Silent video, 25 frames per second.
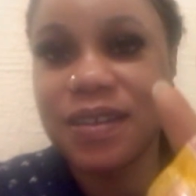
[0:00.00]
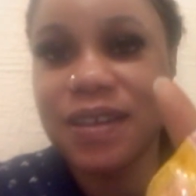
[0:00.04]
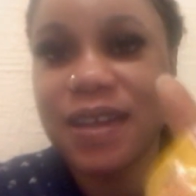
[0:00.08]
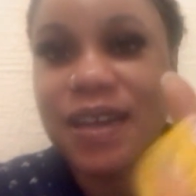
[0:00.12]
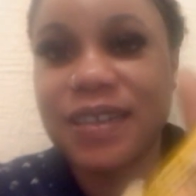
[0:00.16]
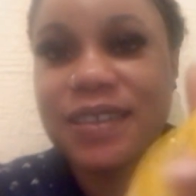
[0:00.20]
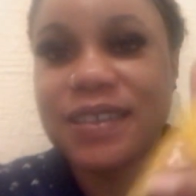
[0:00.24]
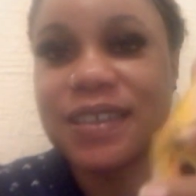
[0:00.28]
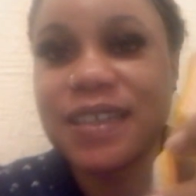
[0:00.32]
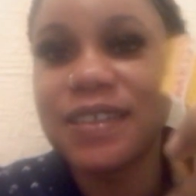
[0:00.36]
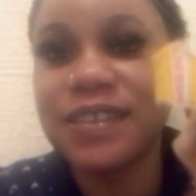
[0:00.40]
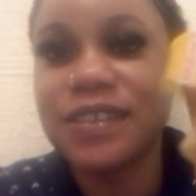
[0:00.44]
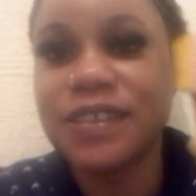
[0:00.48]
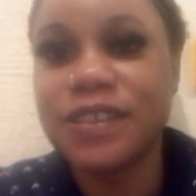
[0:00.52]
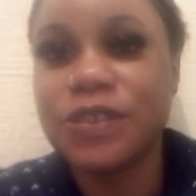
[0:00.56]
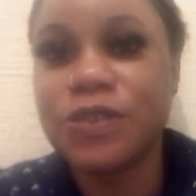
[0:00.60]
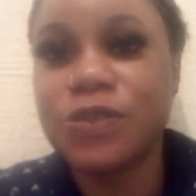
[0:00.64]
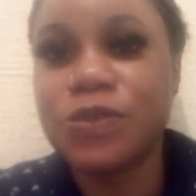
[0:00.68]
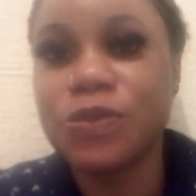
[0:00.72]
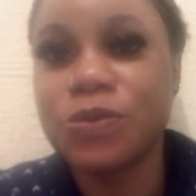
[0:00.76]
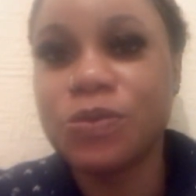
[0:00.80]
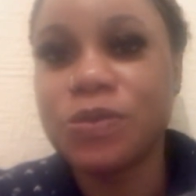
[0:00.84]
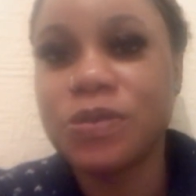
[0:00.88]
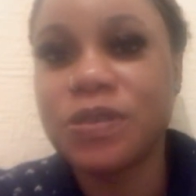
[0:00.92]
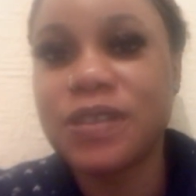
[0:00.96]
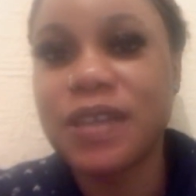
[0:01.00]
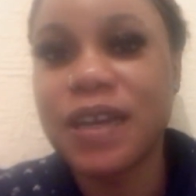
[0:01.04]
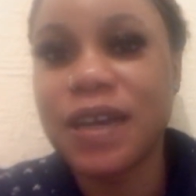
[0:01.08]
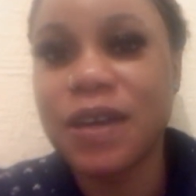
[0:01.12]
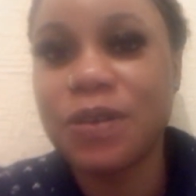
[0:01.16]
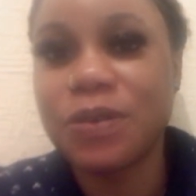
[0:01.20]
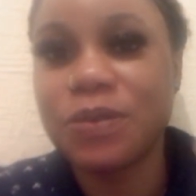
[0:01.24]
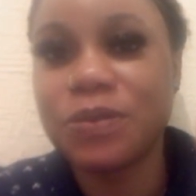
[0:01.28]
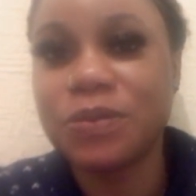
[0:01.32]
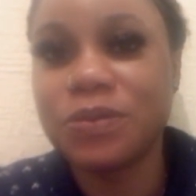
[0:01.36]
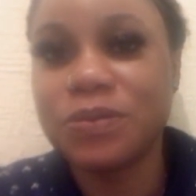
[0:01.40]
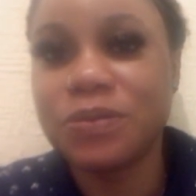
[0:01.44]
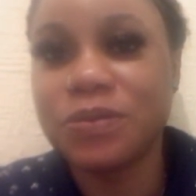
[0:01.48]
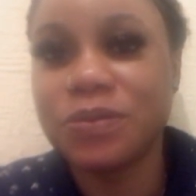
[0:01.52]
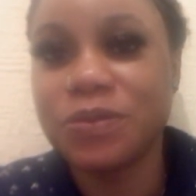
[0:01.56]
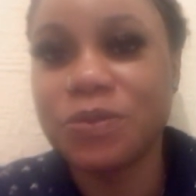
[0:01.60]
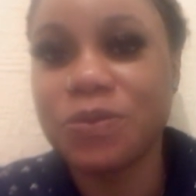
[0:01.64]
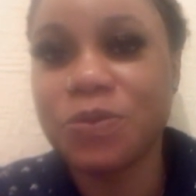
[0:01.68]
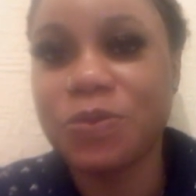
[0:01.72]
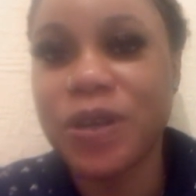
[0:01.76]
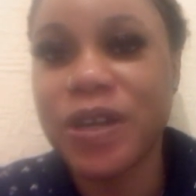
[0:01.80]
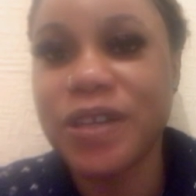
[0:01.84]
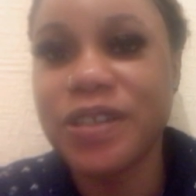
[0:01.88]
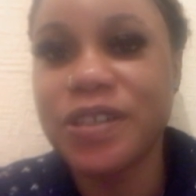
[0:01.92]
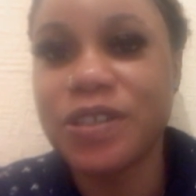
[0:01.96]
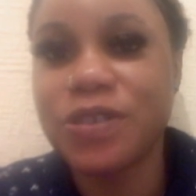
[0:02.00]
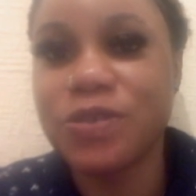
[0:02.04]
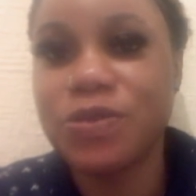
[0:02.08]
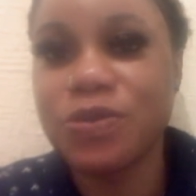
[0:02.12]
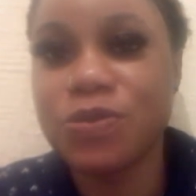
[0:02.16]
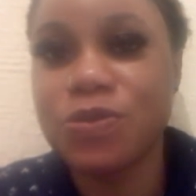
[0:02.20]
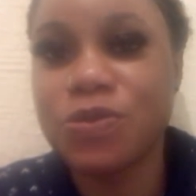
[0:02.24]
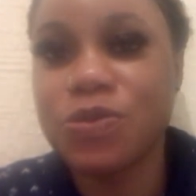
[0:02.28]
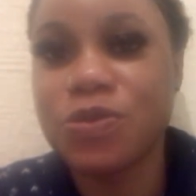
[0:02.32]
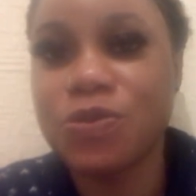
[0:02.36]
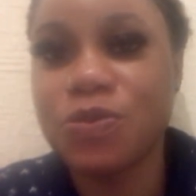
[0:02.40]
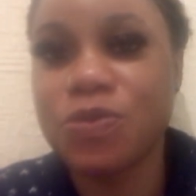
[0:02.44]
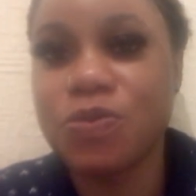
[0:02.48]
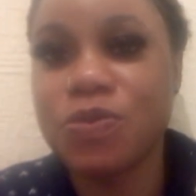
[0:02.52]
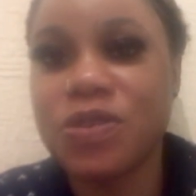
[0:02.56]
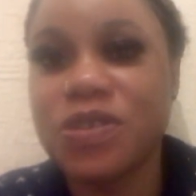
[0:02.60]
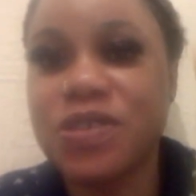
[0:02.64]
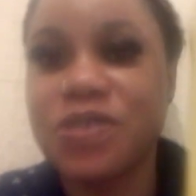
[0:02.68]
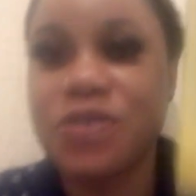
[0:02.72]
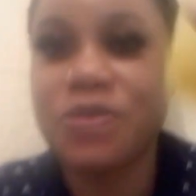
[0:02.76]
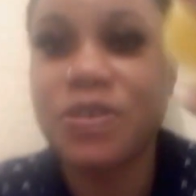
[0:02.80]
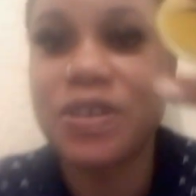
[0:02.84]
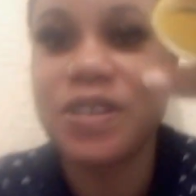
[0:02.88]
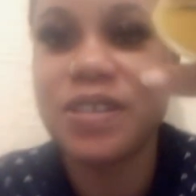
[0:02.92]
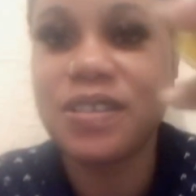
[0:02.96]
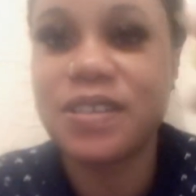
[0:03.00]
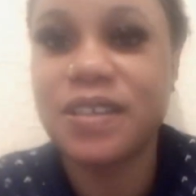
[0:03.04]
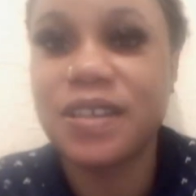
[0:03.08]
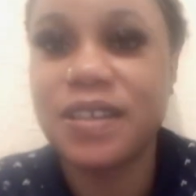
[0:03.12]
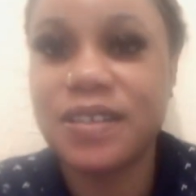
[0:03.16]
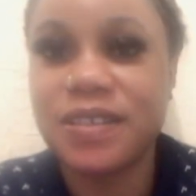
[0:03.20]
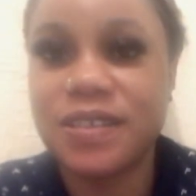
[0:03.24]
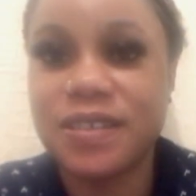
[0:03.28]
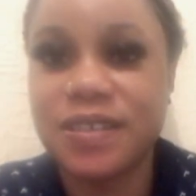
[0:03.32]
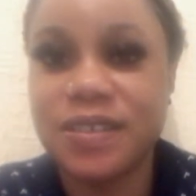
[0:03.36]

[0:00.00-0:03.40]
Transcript: and then the dough down where the dough too was crested